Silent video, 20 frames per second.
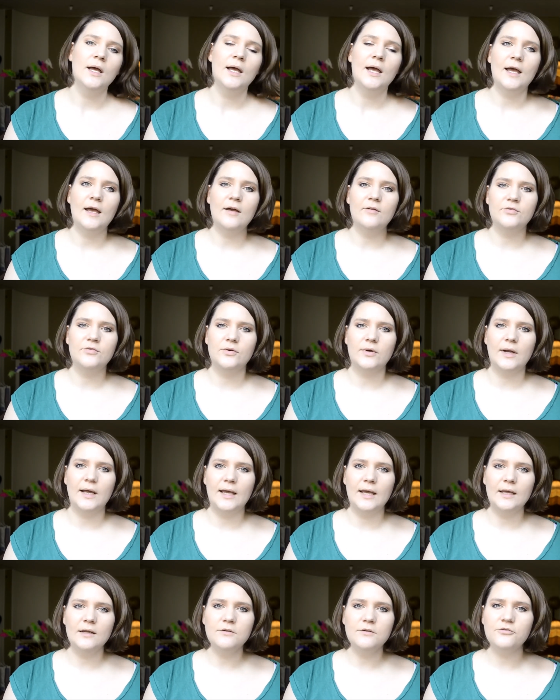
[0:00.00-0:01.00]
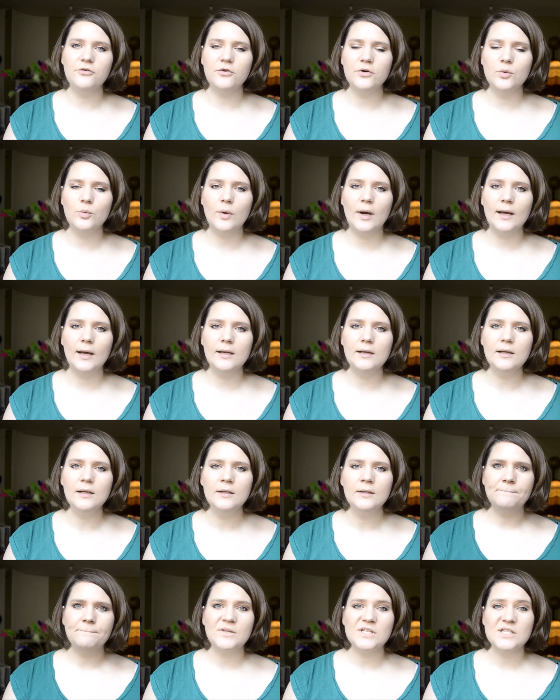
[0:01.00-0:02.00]
after I had it for a while.
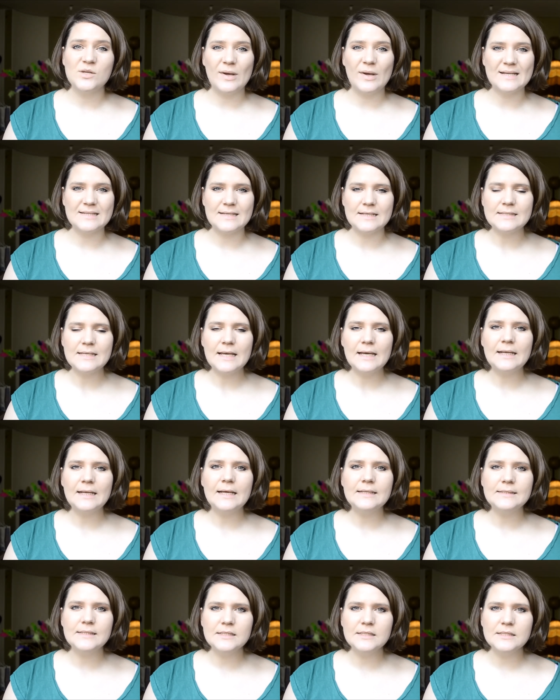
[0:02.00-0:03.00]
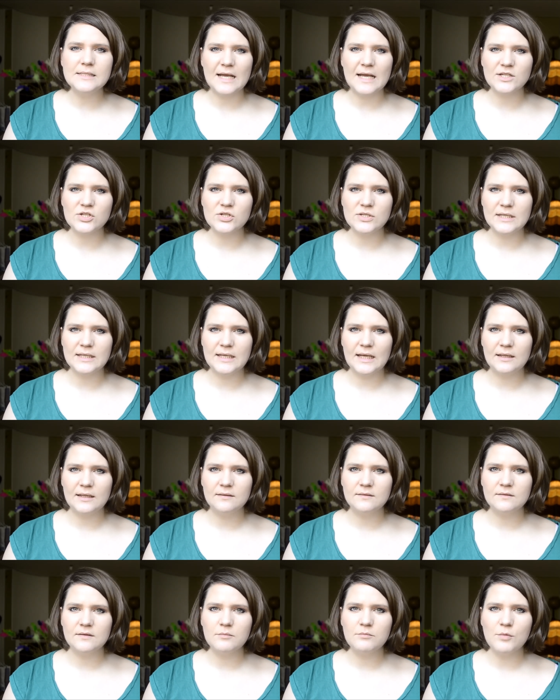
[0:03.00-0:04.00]
So as I said, I didn't actually get
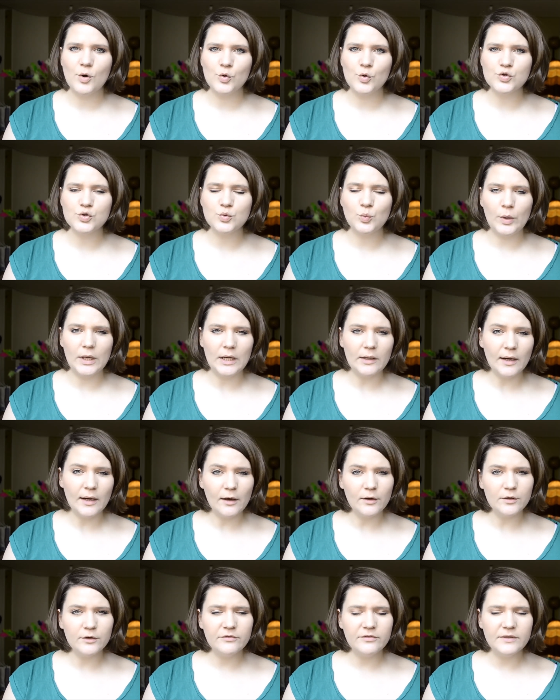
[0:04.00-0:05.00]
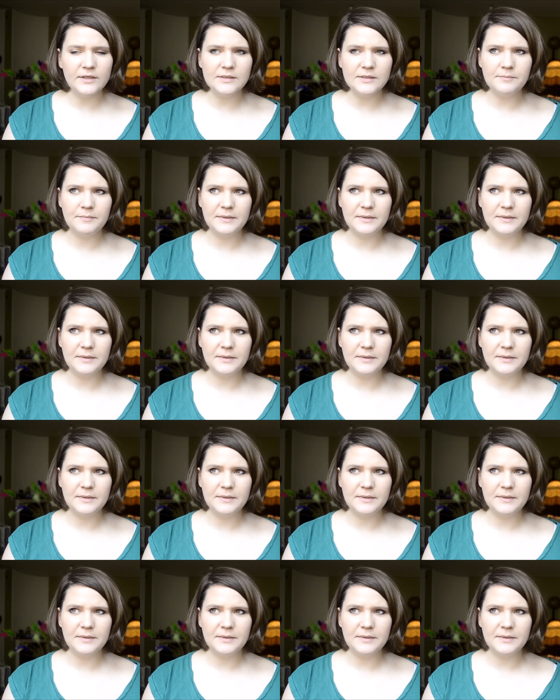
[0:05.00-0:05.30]
the most wear out of it,